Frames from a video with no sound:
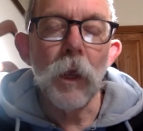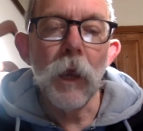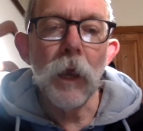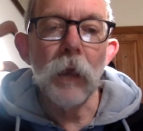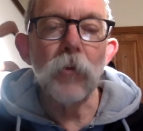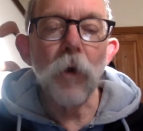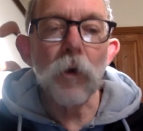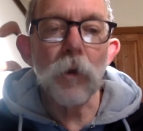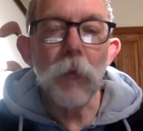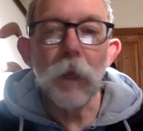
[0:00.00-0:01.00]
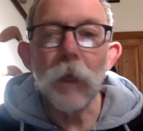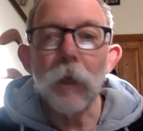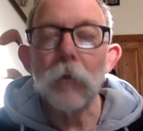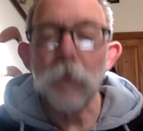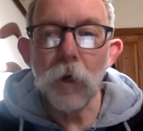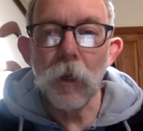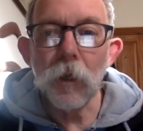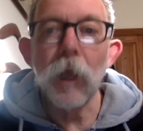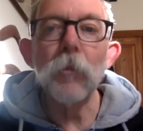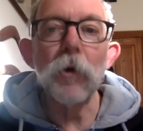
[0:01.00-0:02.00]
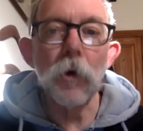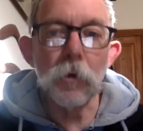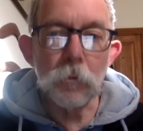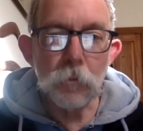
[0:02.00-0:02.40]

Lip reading: and documenting it, turning the camera on,